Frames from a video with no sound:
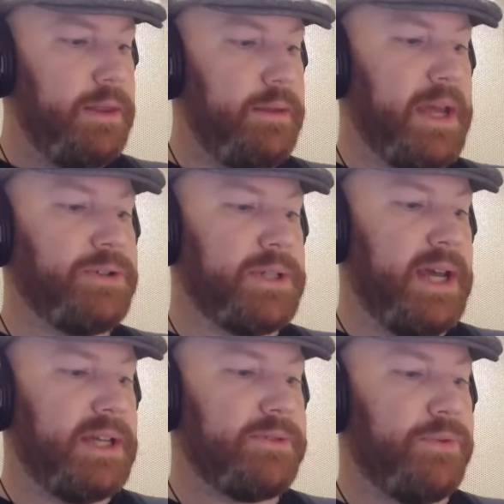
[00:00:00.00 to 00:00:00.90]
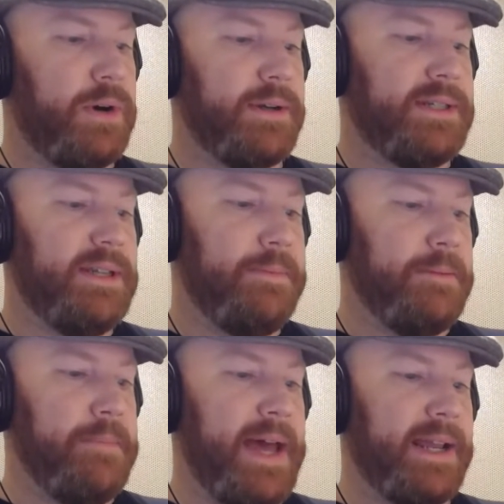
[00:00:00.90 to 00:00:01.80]
The major task for our
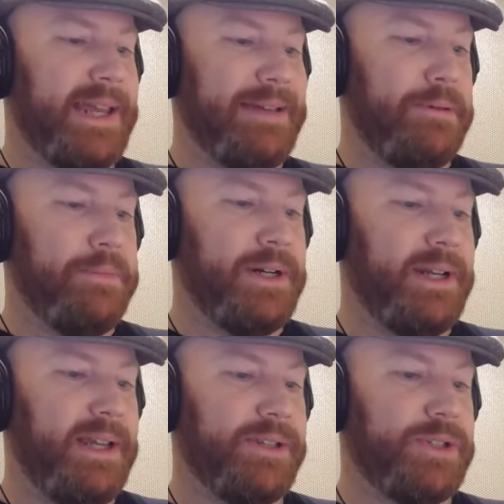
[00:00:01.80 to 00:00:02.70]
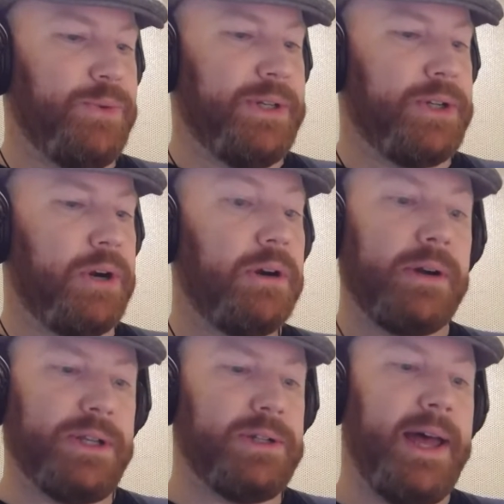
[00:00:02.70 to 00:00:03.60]
diplomatic capability is to
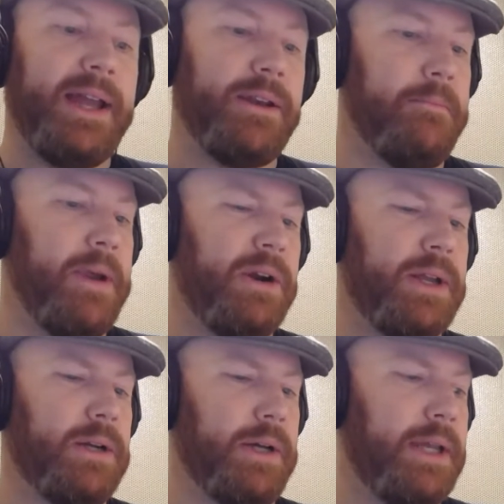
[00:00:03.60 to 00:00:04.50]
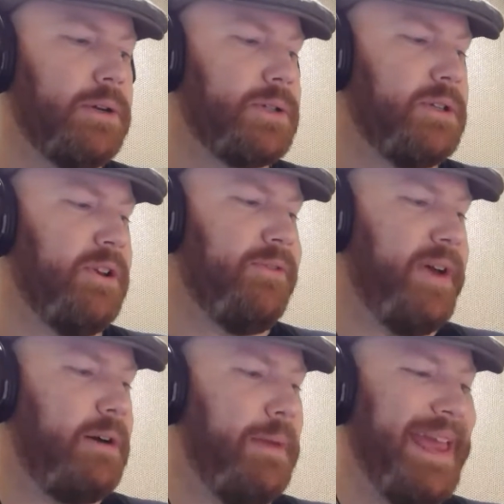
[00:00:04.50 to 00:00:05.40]
encourage Latin American leaders to
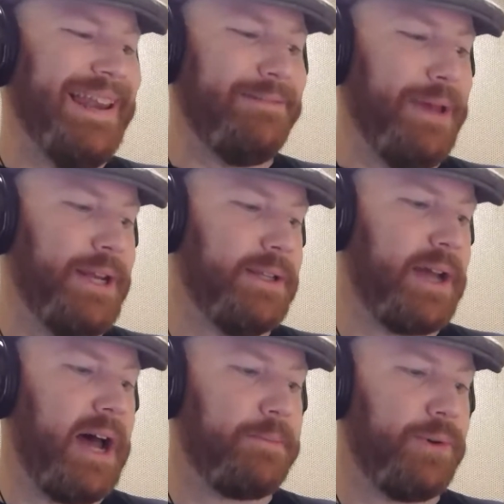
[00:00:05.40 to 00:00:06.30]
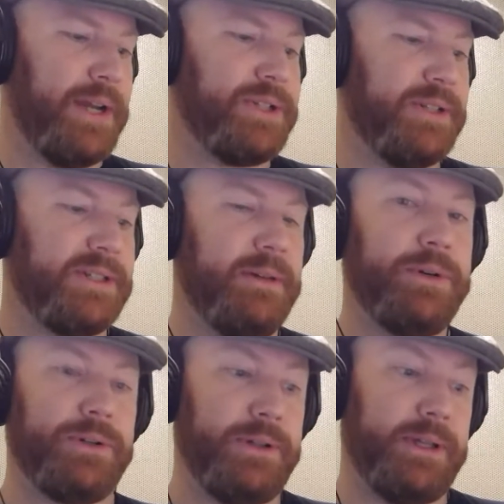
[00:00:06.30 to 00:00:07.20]
develop independent operations
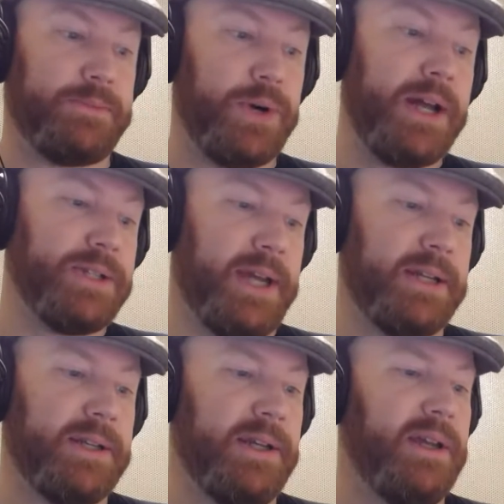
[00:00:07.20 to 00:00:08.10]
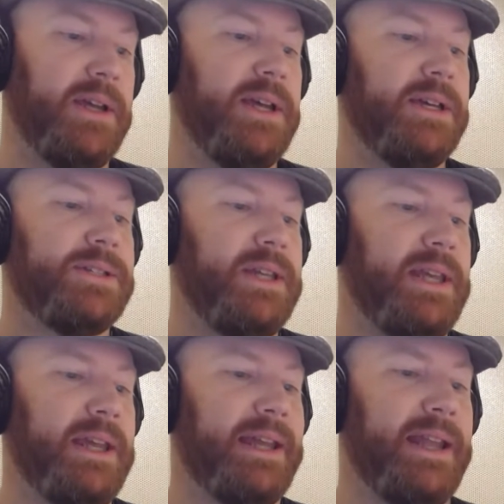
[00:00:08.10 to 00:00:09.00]
similar to this project,
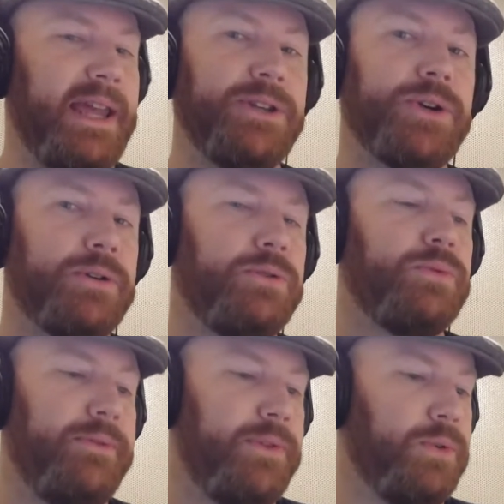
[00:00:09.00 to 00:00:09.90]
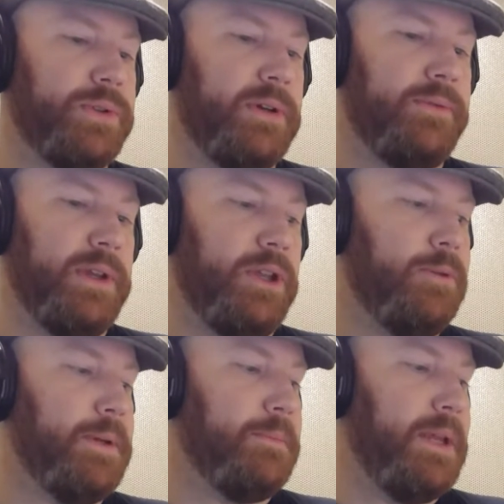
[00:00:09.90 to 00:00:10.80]
seeking an internal revolt of the
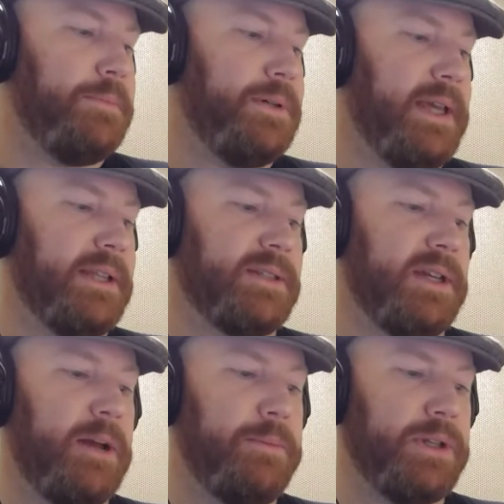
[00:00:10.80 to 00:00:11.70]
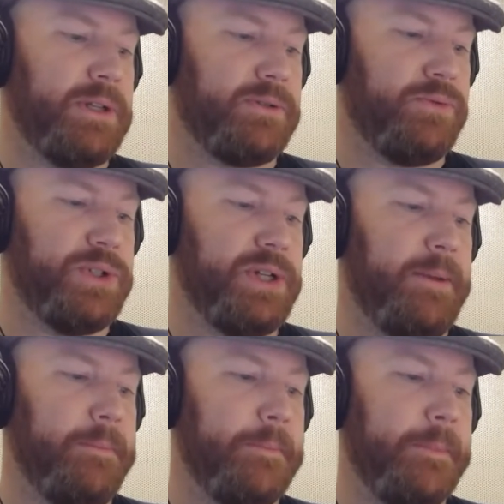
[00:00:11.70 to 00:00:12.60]
Cuban people against the communist regime.